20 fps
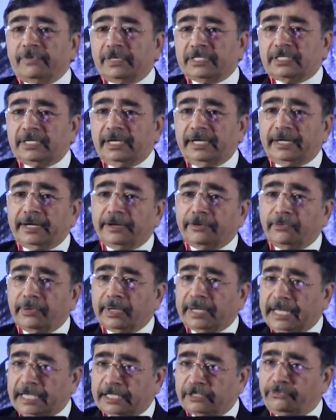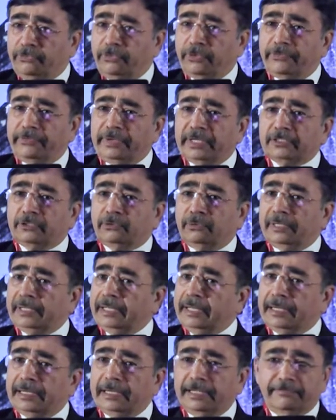frustrated over the next 4 weeks to
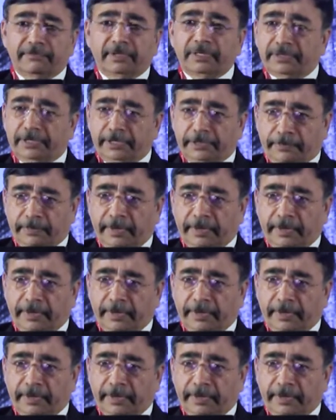gain heat.